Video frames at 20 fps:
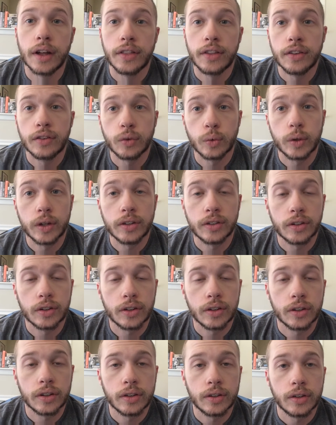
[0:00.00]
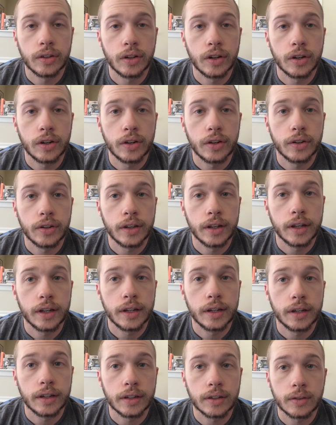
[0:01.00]
this week took a little longer
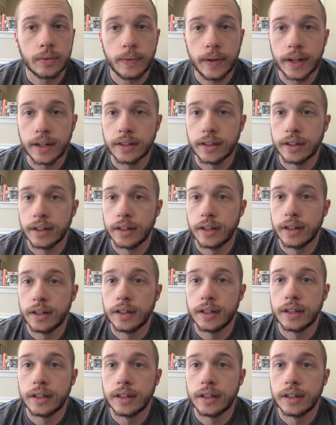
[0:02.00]
than expected.